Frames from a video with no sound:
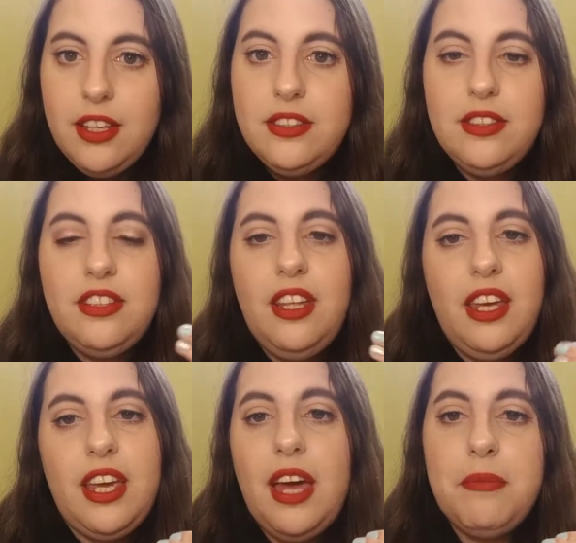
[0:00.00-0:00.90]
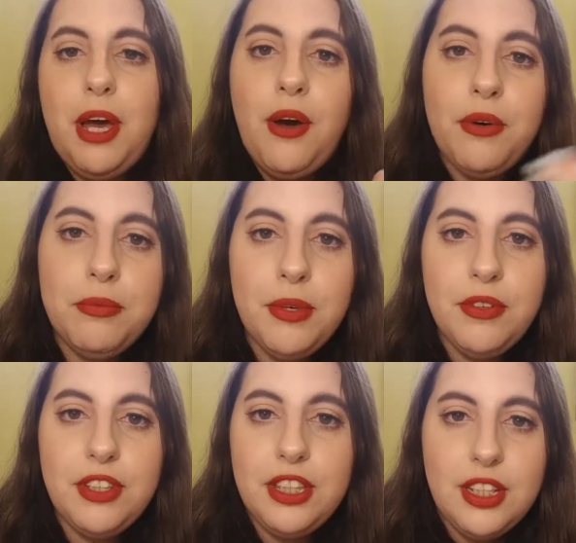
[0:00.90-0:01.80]
To like have my own
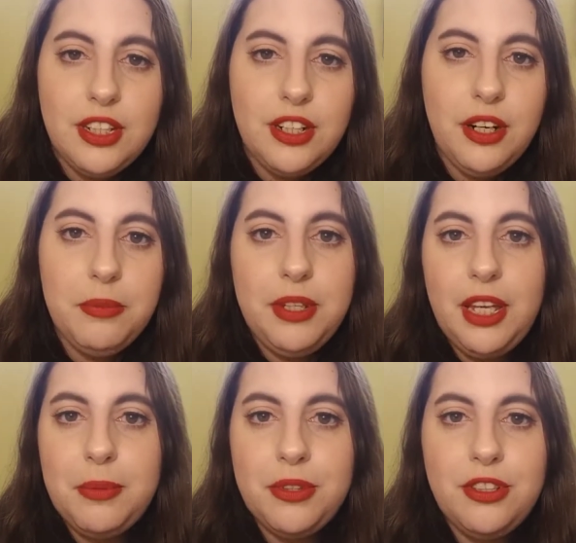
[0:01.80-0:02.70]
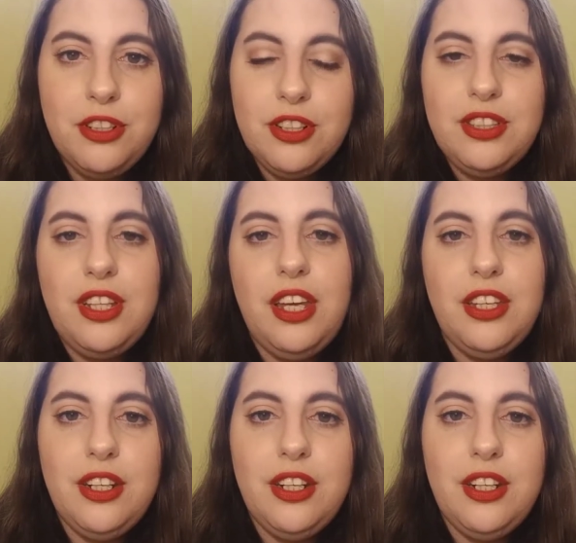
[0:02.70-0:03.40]
movie theater and be able to just like,